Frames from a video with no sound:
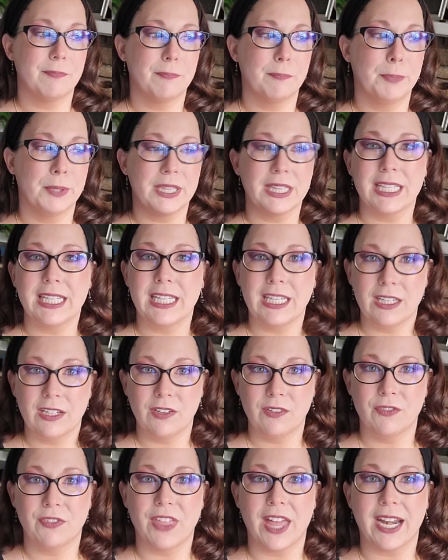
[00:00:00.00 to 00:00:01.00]

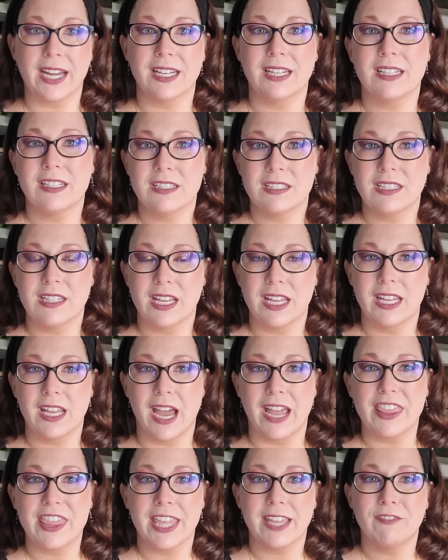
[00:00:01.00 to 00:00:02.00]
believe that it is
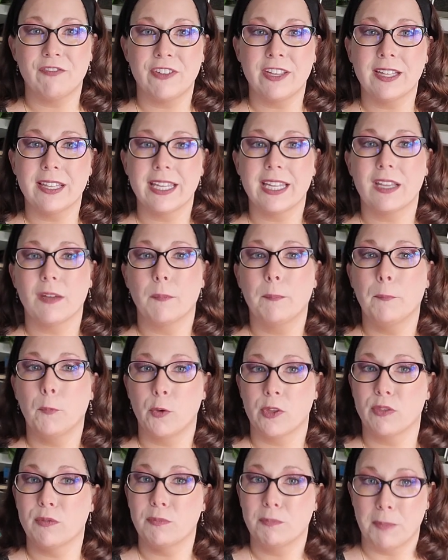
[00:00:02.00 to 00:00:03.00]
I think feel like
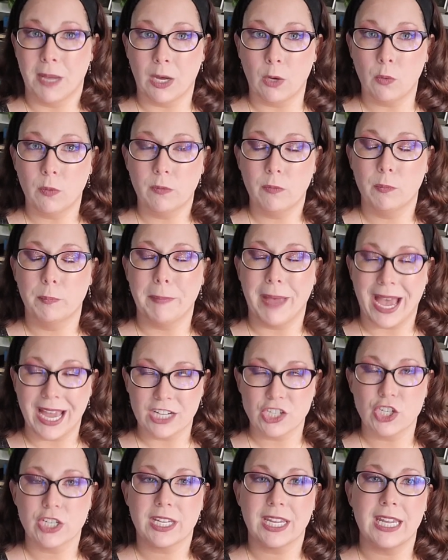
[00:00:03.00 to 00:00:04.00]
with
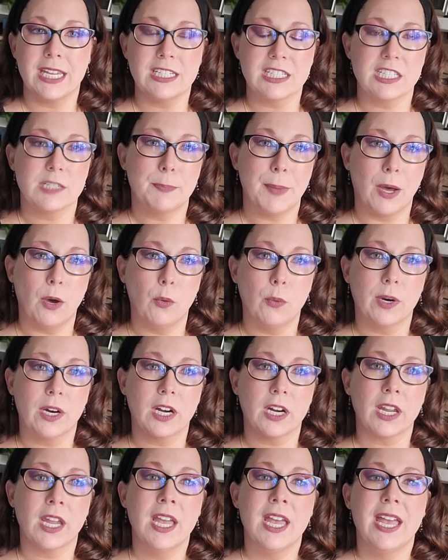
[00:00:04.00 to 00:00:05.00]
magic and spell
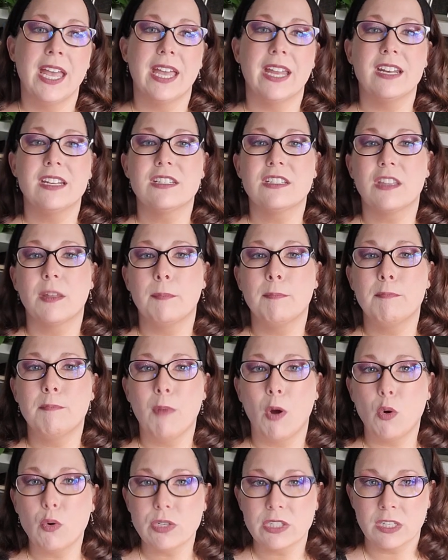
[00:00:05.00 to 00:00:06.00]
work, it is the
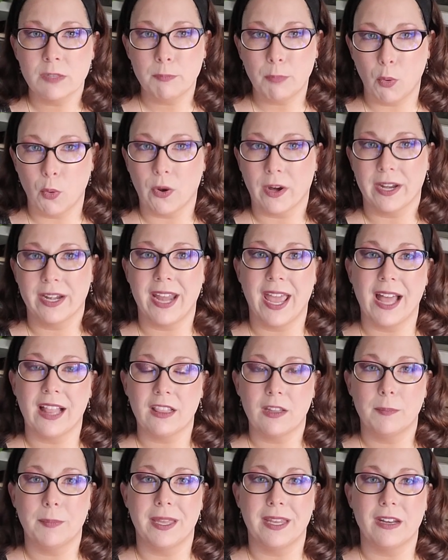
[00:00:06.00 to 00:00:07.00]
most important
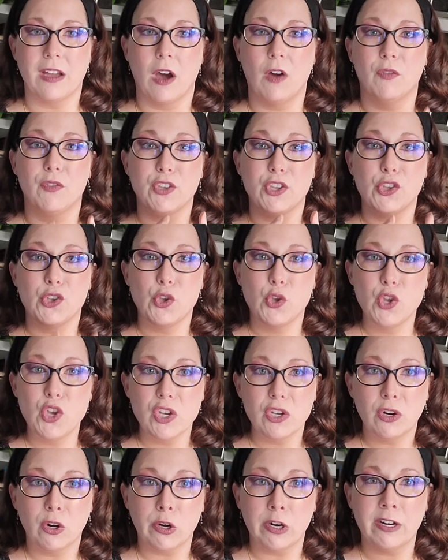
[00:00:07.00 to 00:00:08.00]
element of
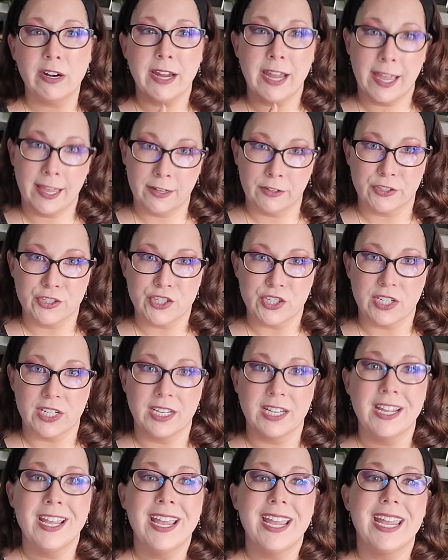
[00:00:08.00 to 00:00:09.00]
your
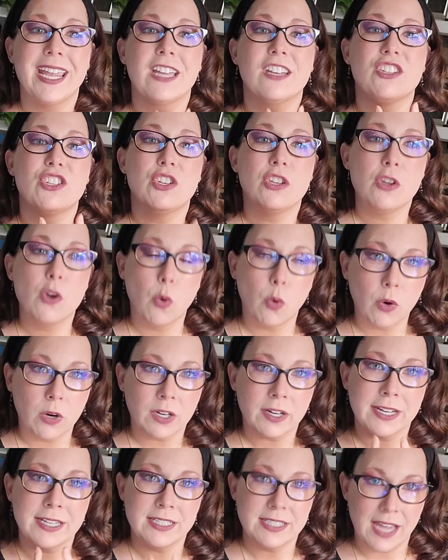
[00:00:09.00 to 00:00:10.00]
energy and
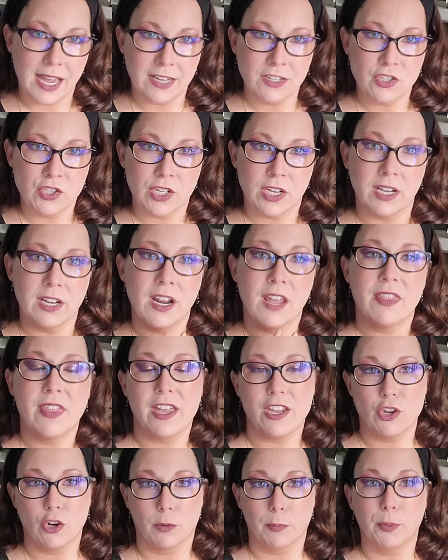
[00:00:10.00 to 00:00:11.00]
your intention
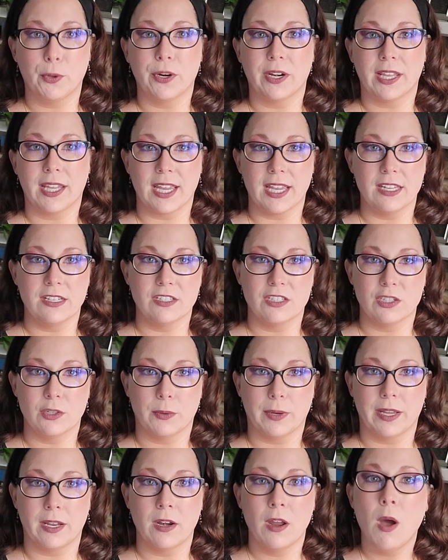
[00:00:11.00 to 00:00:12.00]
that you're putting into
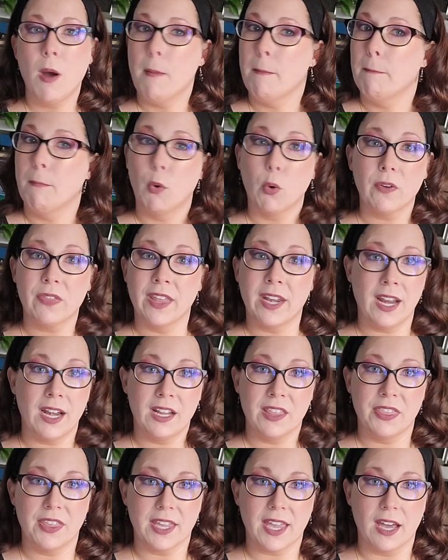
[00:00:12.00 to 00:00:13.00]
it more than
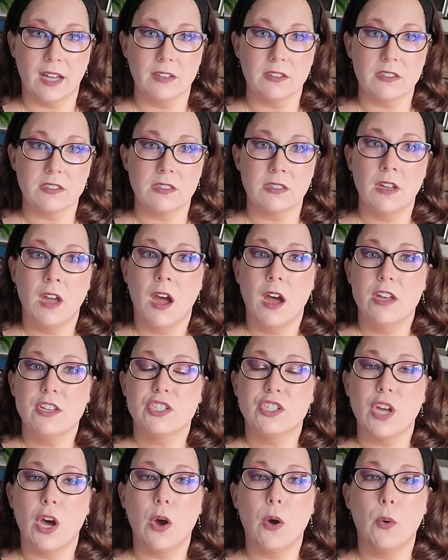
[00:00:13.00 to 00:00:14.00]
anything else.
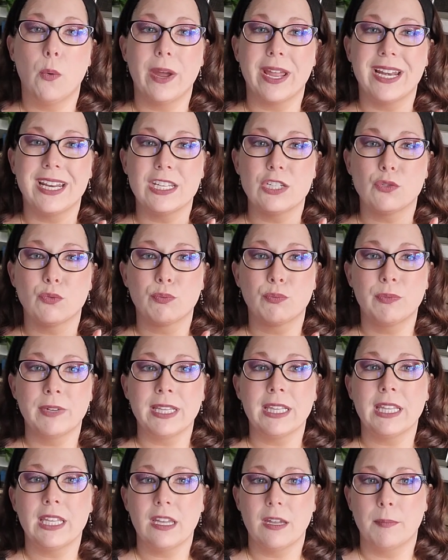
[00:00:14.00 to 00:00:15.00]
So it is
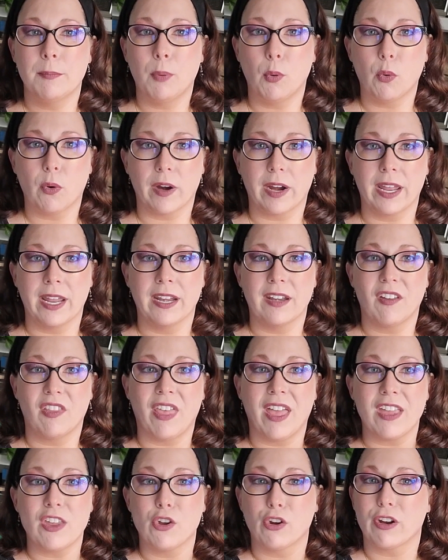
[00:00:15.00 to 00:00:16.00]
really important
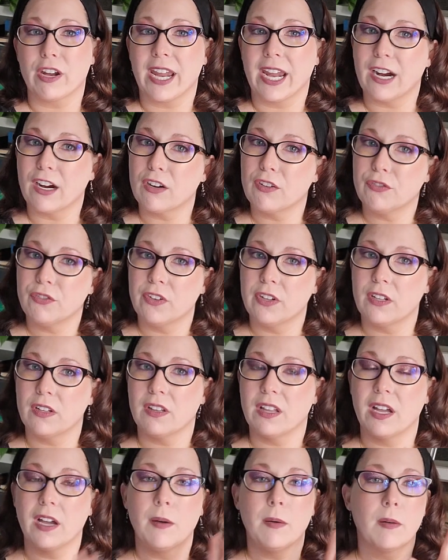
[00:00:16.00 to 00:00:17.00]
that you're
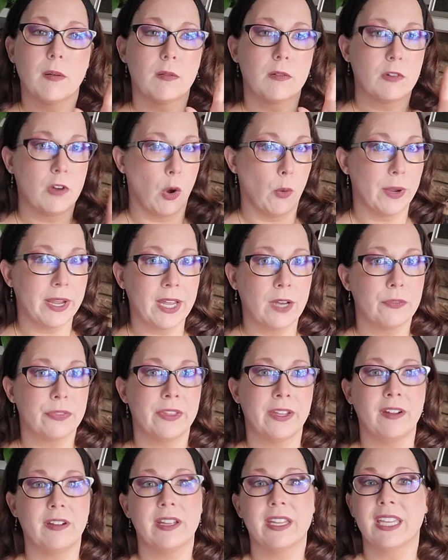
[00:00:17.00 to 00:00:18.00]
careful going out
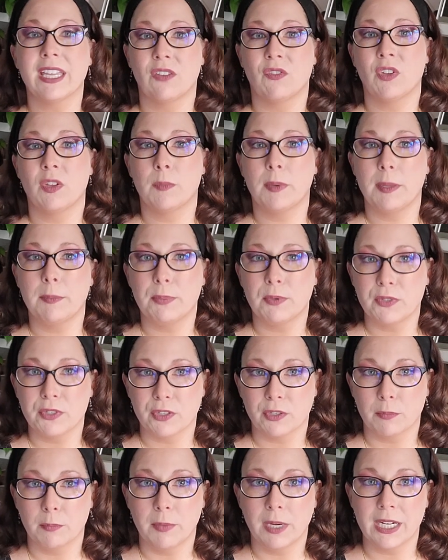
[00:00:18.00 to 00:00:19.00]
there and giving people
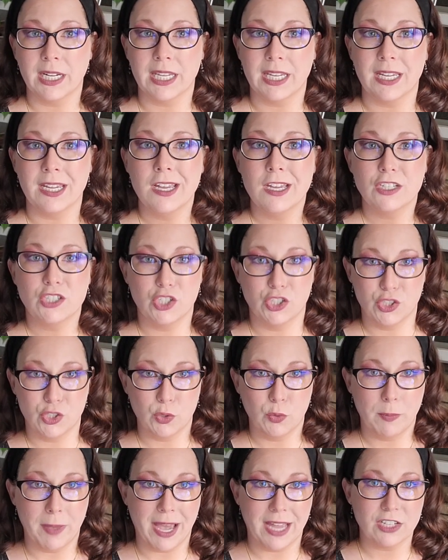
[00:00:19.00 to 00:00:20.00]
your money to
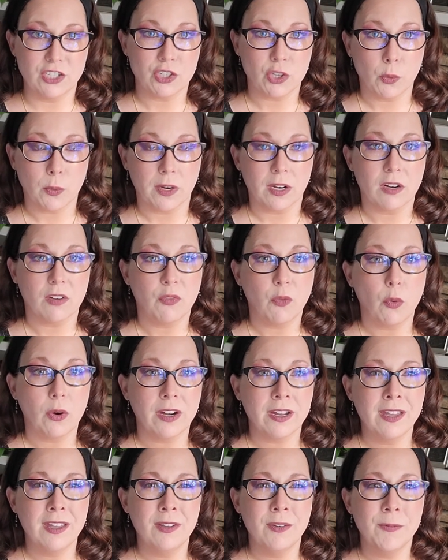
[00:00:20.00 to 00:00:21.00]
do magic work for
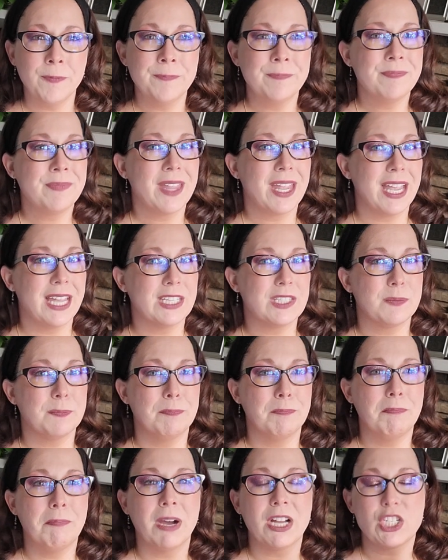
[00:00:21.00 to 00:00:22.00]
you. It's
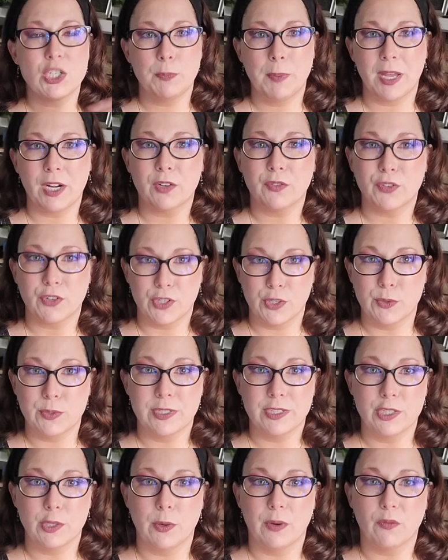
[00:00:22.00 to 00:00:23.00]
much better for you
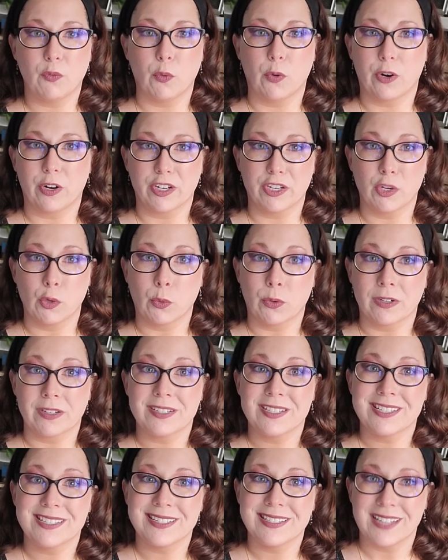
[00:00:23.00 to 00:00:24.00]
to do it for
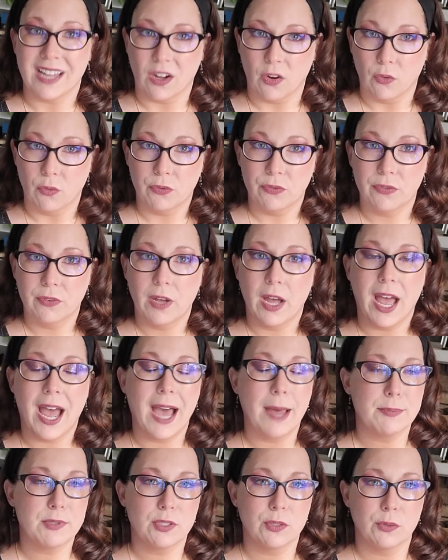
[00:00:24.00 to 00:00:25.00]
yourself.
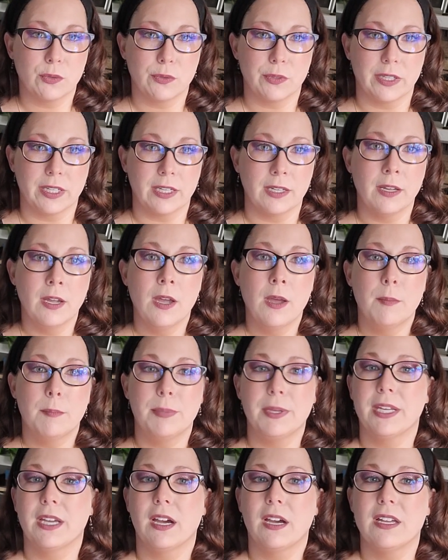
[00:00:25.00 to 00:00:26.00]
Absolutely.
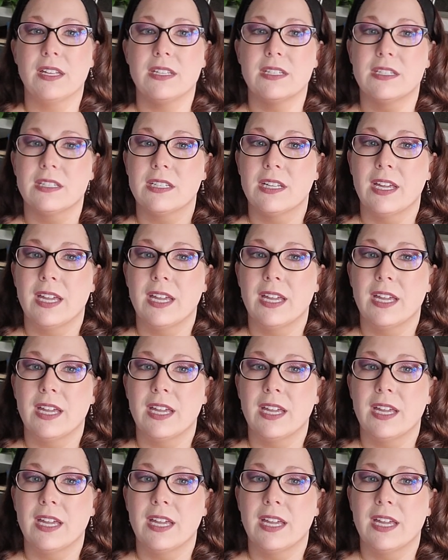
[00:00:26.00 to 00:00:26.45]
Because